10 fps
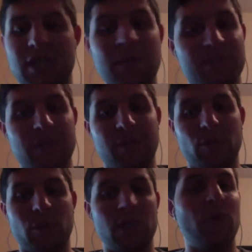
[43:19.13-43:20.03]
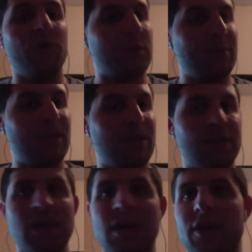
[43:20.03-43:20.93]
it simple, we'll go from the beginning.
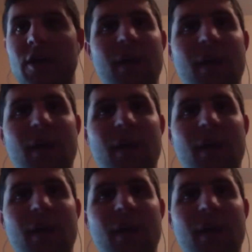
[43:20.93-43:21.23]
I may